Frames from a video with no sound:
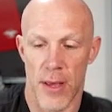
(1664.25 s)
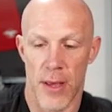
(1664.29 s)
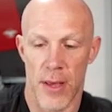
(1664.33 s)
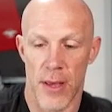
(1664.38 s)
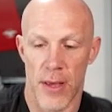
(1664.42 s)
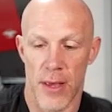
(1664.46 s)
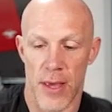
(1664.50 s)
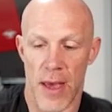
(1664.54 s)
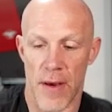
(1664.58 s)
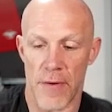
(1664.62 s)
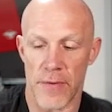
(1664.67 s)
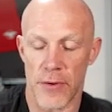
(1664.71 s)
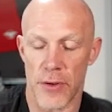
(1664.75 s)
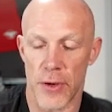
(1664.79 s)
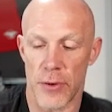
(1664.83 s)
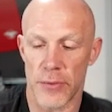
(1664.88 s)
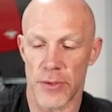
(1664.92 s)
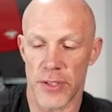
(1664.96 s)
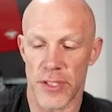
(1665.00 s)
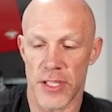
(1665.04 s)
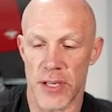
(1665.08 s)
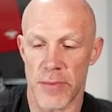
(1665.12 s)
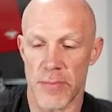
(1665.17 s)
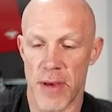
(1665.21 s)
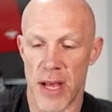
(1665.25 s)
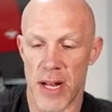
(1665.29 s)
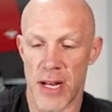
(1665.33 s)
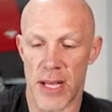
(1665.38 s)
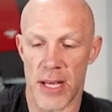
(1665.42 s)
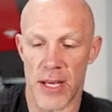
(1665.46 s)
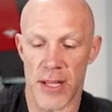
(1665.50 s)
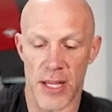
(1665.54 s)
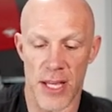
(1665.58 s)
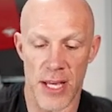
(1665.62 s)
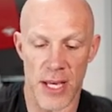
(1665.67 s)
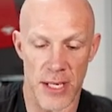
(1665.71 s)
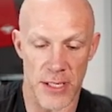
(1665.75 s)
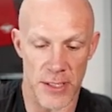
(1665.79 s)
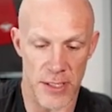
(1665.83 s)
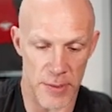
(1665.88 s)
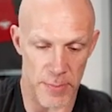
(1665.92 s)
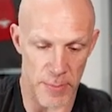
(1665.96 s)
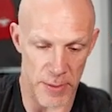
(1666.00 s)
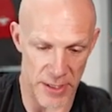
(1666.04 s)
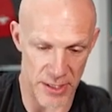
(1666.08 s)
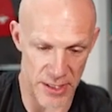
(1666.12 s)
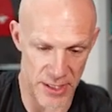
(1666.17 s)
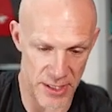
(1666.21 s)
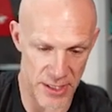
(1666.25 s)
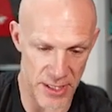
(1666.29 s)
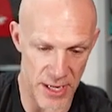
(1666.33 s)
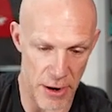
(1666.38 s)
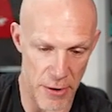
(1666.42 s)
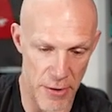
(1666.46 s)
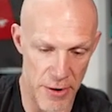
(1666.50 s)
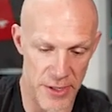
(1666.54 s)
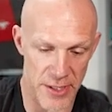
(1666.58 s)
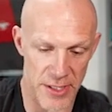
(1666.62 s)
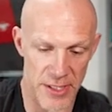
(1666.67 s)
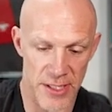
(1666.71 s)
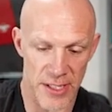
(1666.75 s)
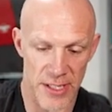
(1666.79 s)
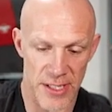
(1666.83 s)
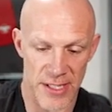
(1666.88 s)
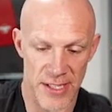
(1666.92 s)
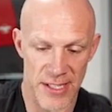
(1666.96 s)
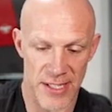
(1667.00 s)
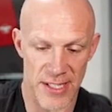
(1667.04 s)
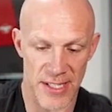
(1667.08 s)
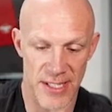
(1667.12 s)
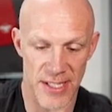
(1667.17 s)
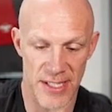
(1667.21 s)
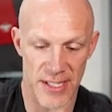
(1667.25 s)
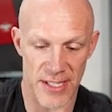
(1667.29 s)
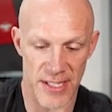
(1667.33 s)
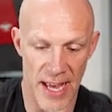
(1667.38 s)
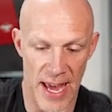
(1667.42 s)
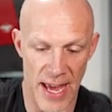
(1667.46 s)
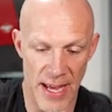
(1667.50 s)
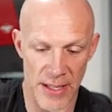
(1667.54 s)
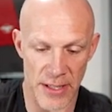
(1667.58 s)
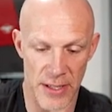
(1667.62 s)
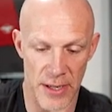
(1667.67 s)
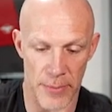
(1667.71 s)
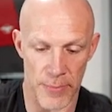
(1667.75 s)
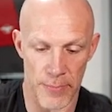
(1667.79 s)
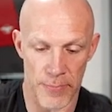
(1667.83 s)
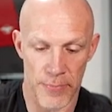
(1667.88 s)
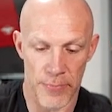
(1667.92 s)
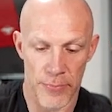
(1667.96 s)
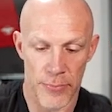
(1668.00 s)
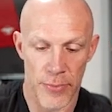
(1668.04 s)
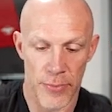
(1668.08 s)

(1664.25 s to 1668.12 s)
You don't see many of these, but Sarah's Sanctum.